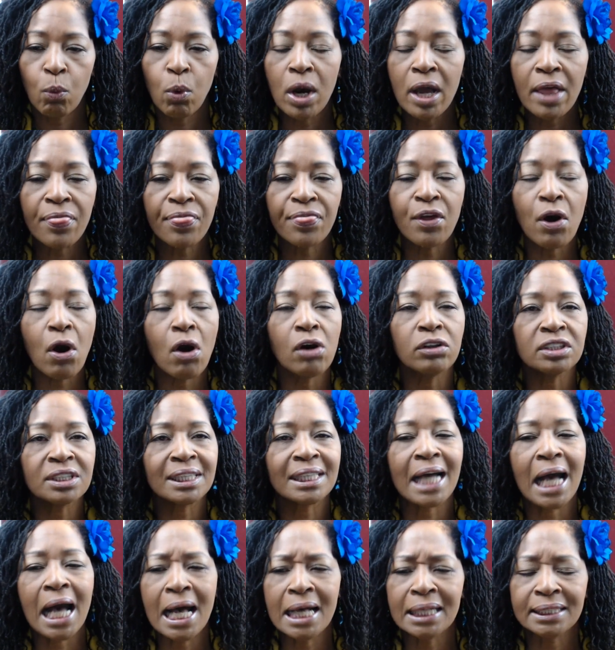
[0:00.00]
What
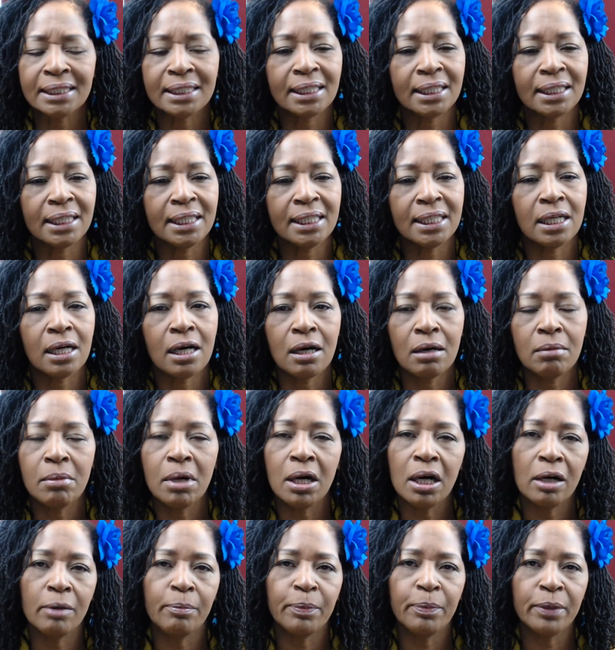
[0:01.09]
thoughts constantly
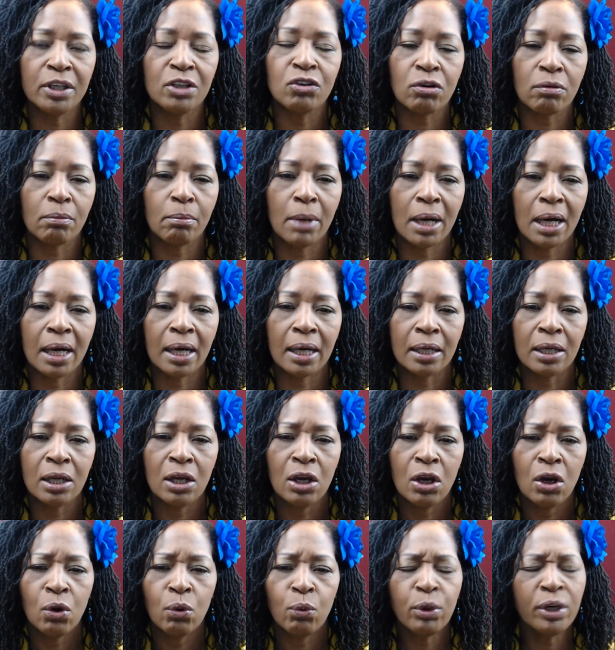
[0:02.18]
come up in your mind?
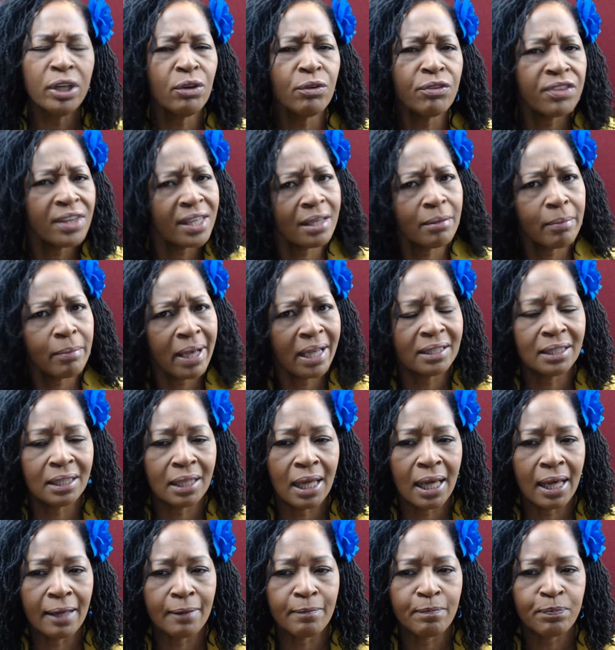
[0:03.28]
What do you think about
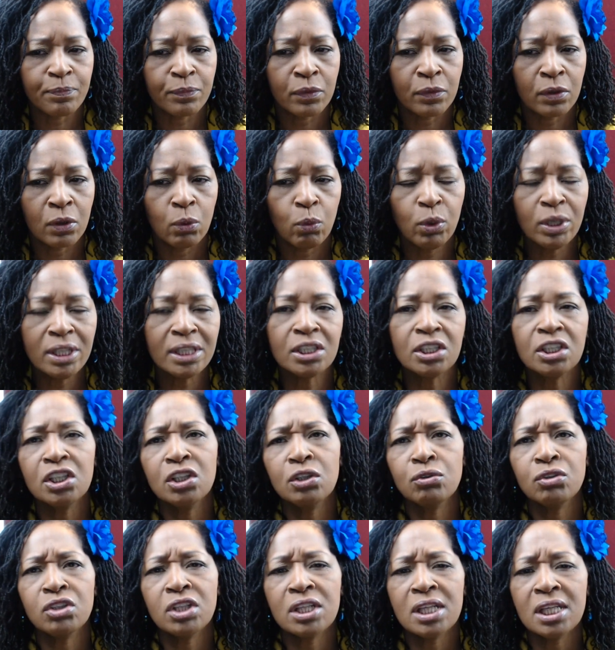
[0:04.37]
a lot? What
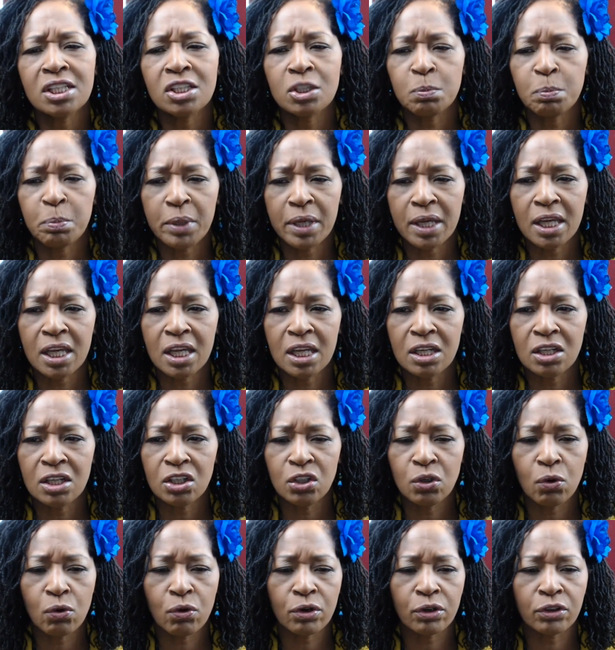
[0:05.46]
do you tend to
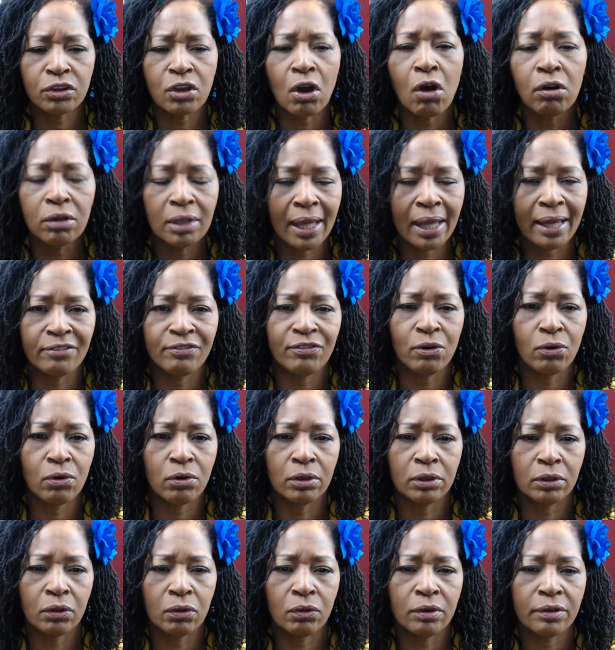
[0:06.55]
spend your thought life
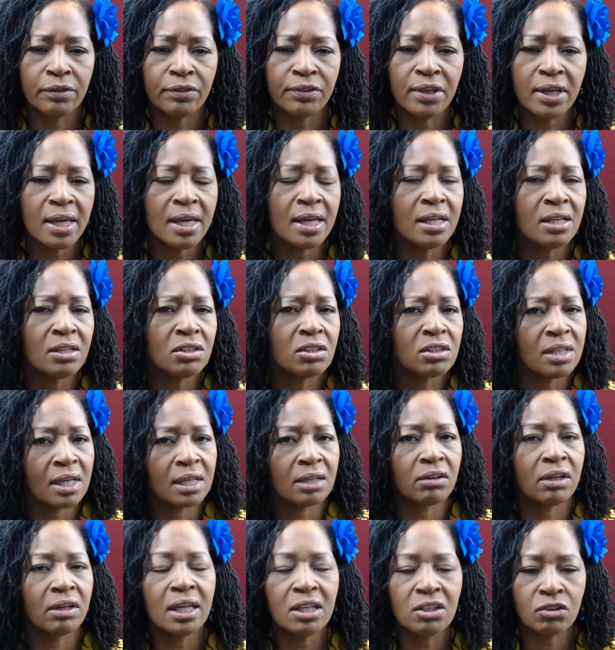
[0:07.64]
on, on things
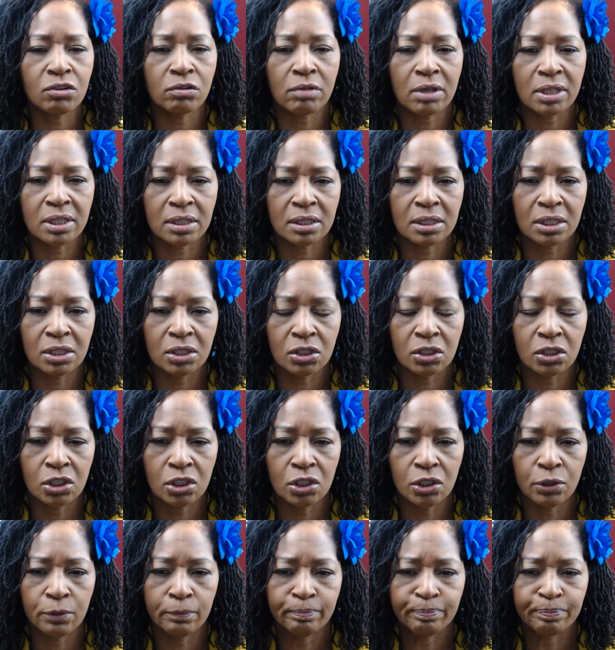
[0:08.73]
that are interesting
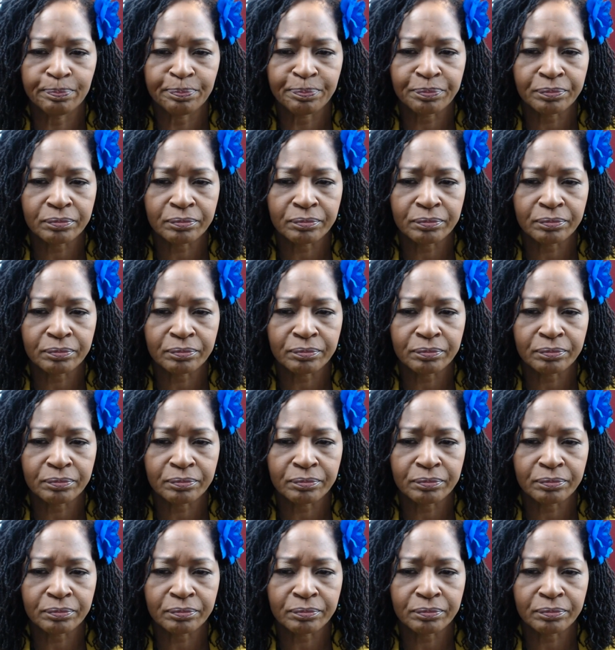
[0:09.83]
to you?